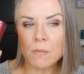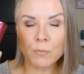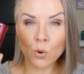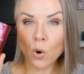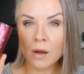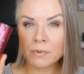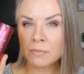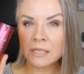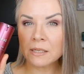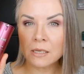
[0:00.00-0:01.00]

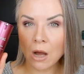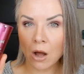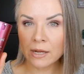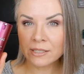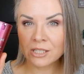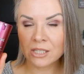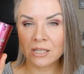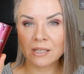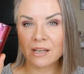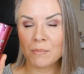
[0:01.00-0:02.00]
Probably not
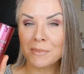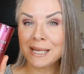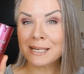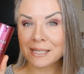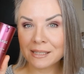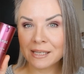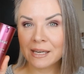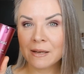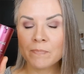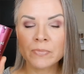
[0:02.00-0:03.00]

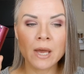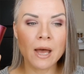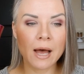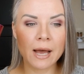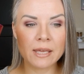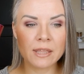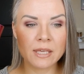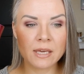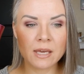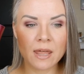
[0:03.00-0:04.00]
immediately. I
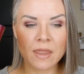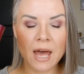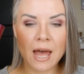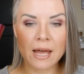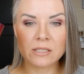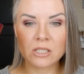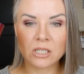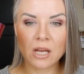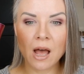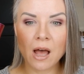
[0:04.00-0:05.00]
think that
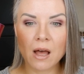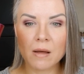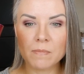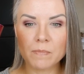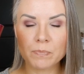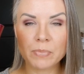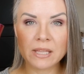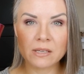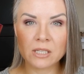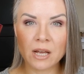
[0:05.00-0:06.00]
um, by
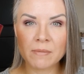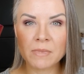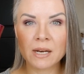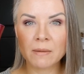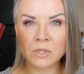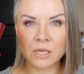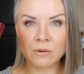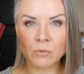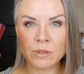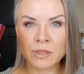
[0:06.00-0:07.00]
the time that I'm
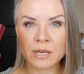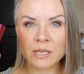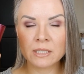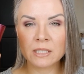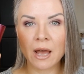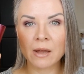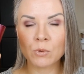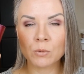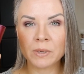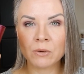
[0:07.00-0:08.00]
done with this, I
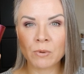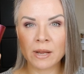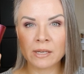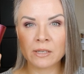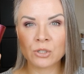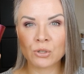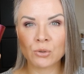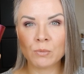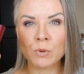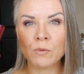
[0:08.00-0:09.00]
will be ready
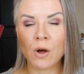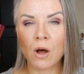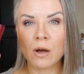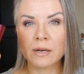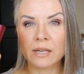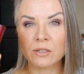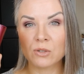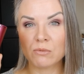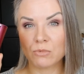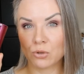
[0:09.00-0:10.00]
to move on
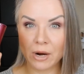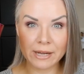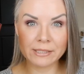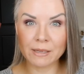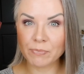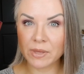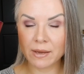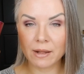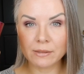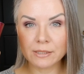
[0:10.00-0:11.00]
and try
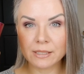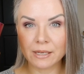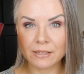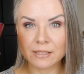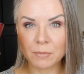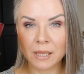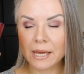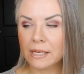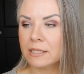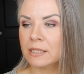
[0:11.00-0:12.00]
something else in its
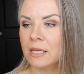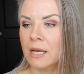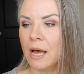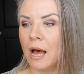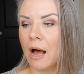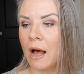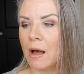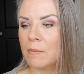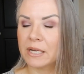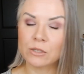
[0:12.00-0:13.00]
place.
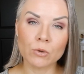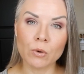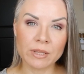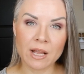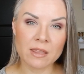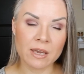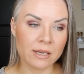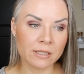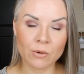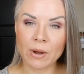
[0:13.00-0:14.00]
Um, I don't know what that thing
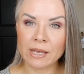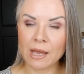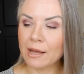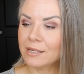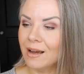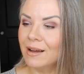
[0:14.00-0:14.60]
is quite yet,